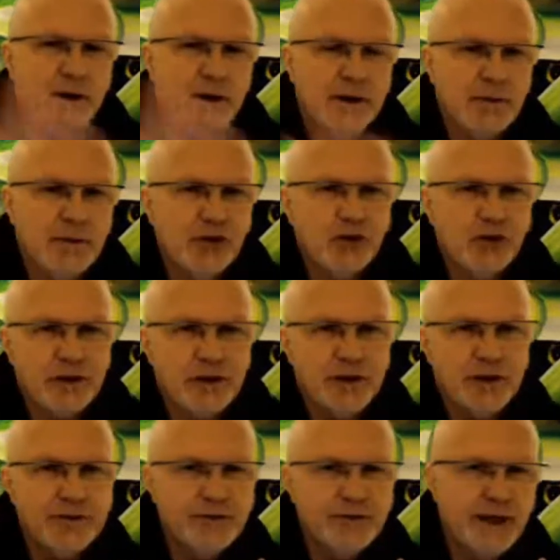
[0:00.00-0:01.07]
and imagine
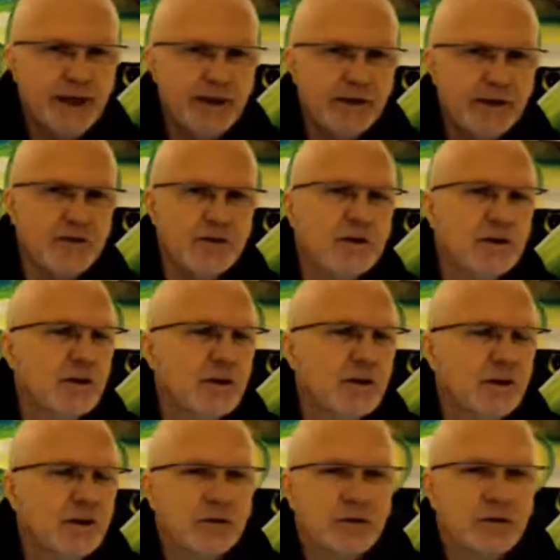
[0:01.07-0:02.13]
your left hand,
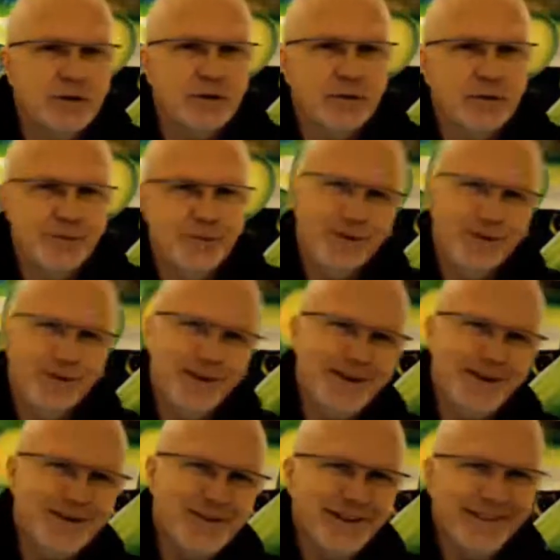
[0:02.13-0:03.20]
how
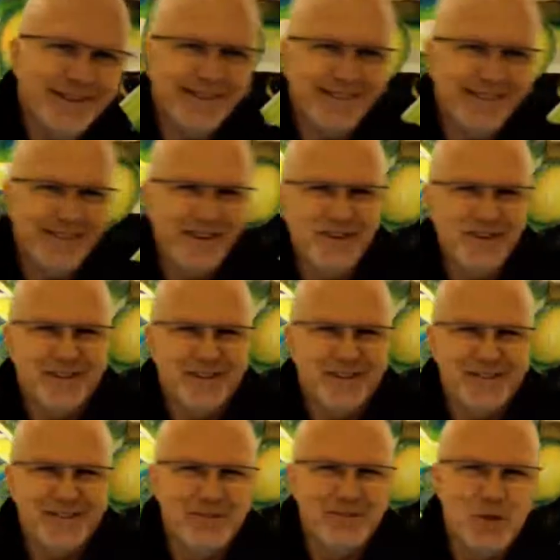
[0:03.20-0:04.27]
do I get this?
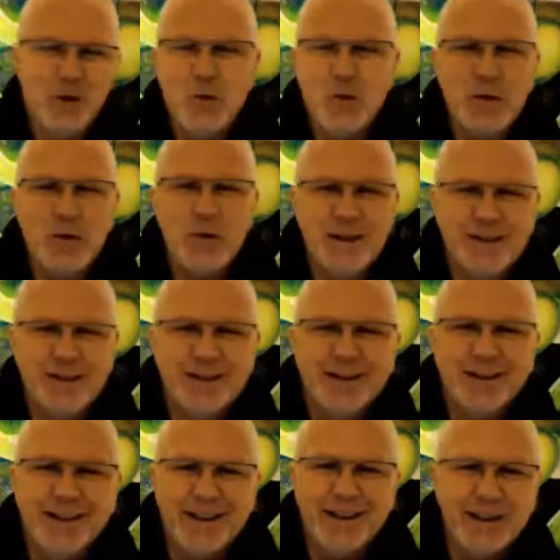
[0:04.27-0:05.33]
Or whatever.
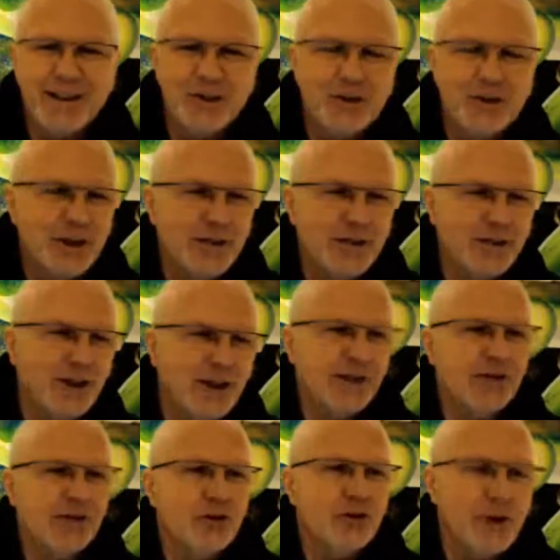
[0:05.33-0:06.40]
In your left
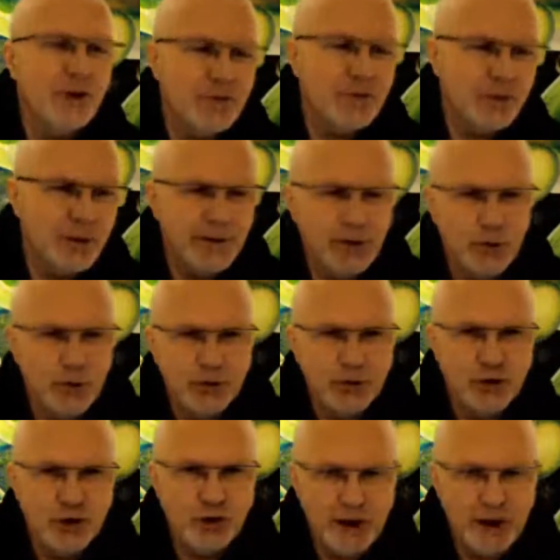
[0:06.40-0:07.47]
hand, you have something you want
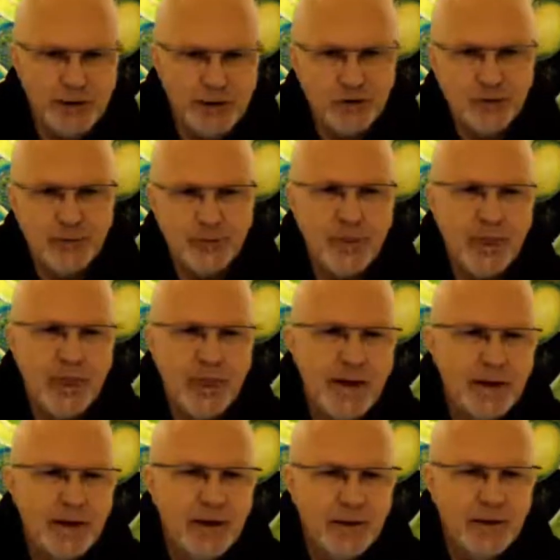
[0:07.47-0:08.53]
to change.
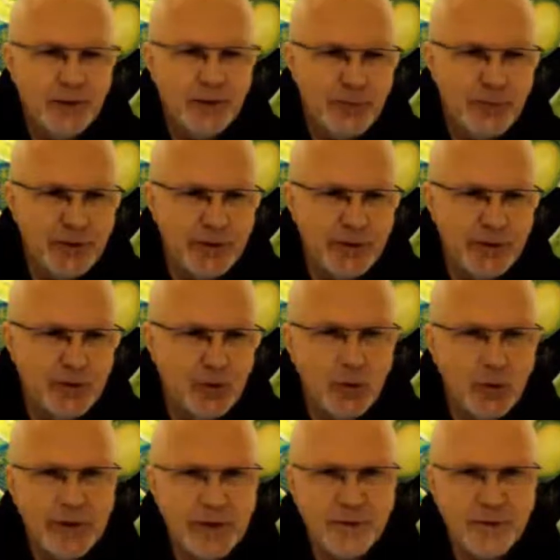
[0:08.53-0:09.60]
It's something that
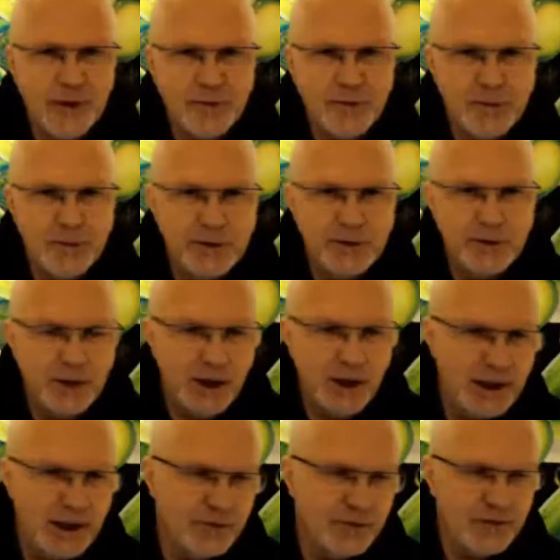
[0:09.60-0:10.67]
always comes up in your
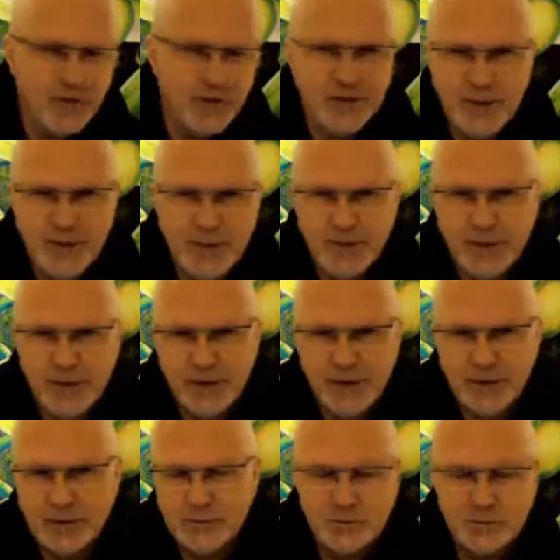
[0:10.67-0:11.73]
life, the same
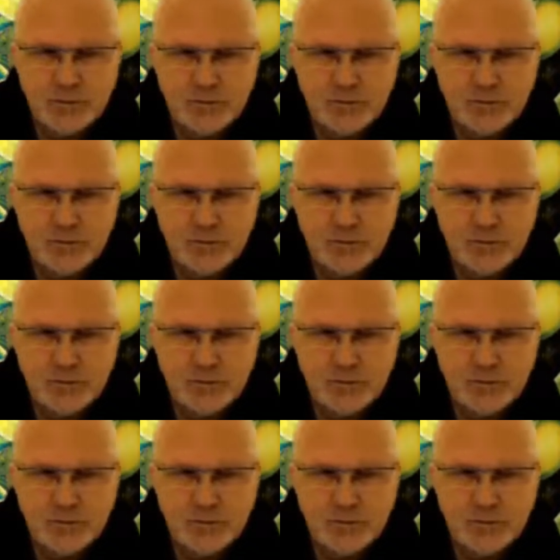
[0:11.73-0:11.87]
thing.